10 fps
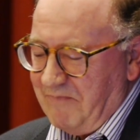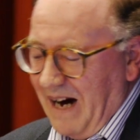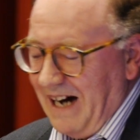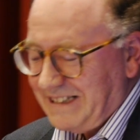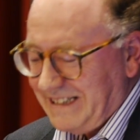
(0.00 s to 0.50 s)

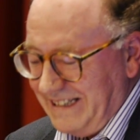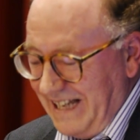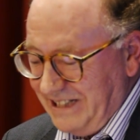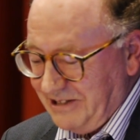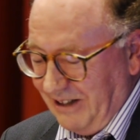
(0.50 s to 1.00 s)
But
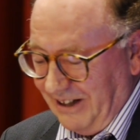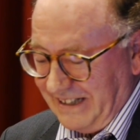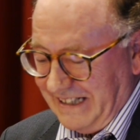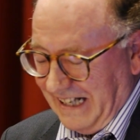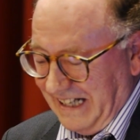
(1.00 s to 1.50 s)
later
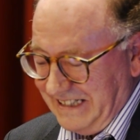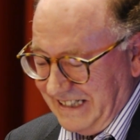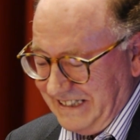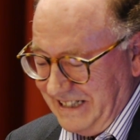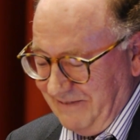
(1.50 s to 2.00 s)
on, I
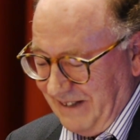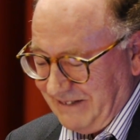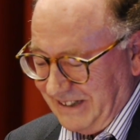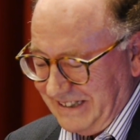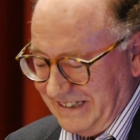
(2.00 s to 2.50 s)
don't know if
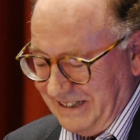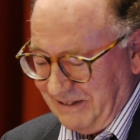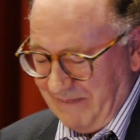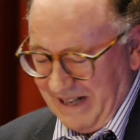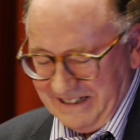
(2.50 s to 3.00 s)
I've got the
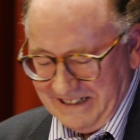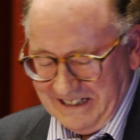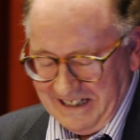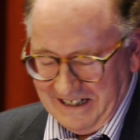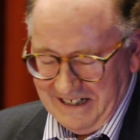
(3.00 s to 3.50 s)
little passage
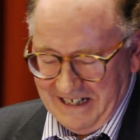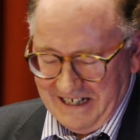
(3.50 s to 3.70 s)
here,